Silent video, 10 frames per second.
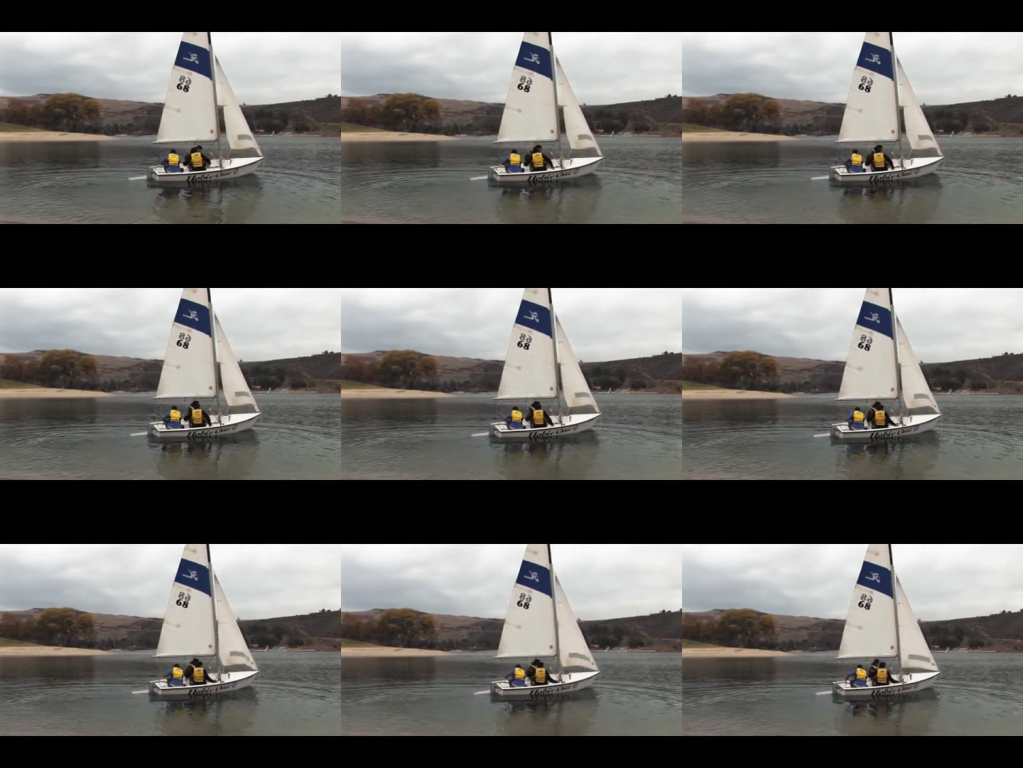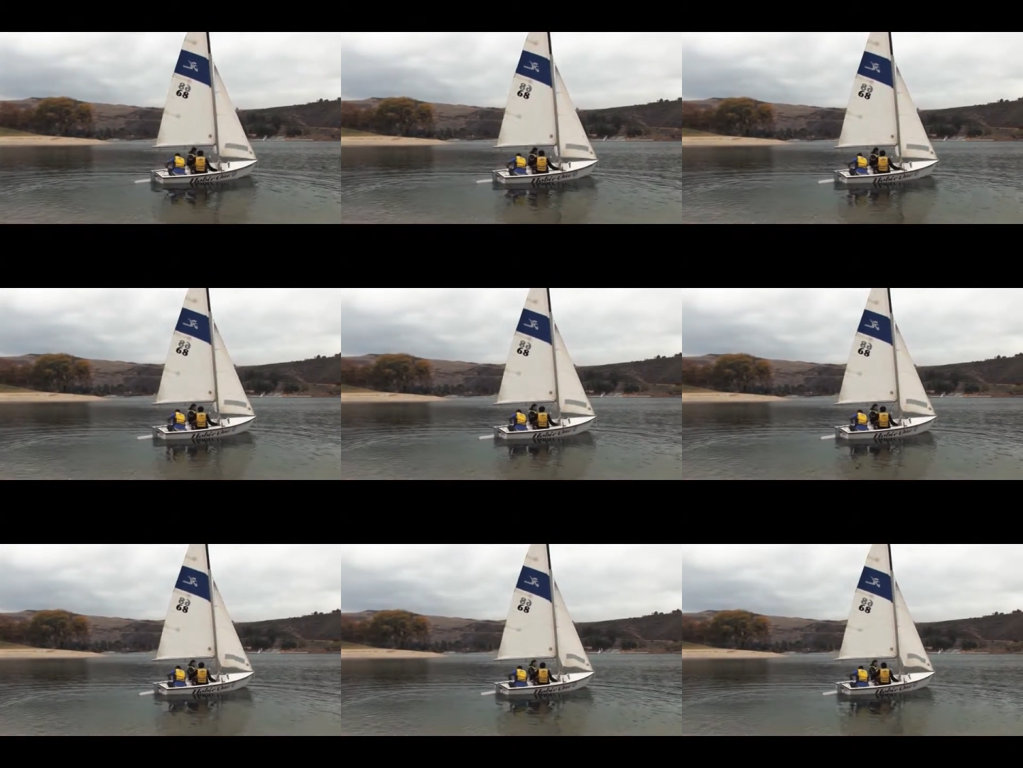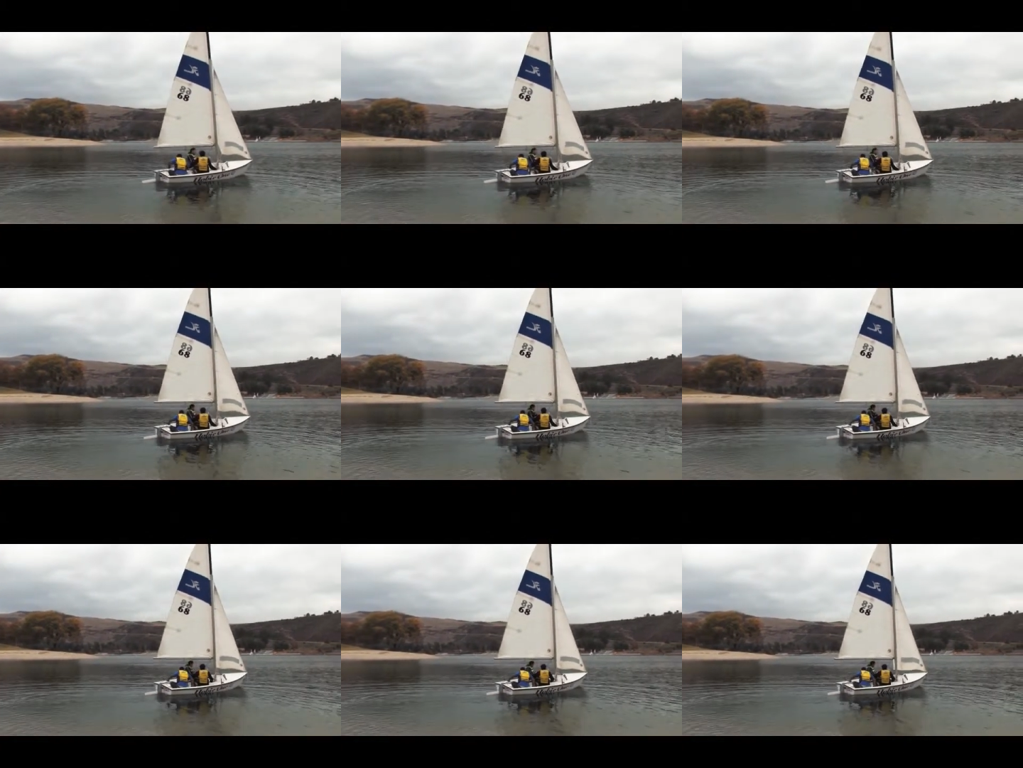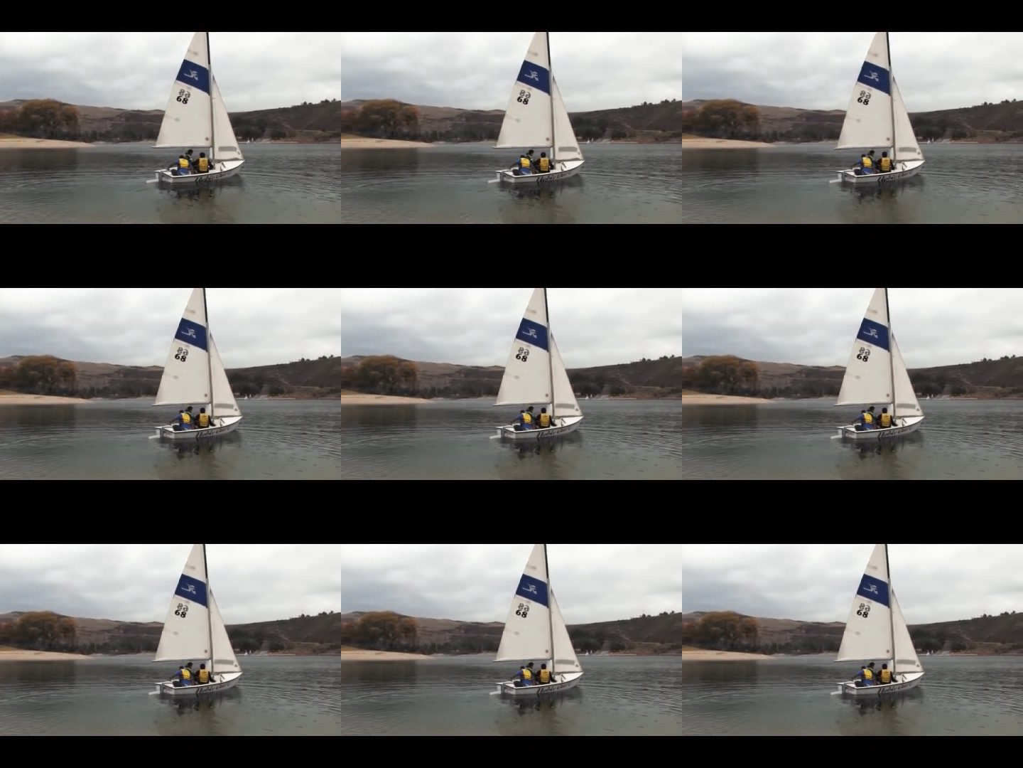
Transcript: Nobody's mouth can be seen.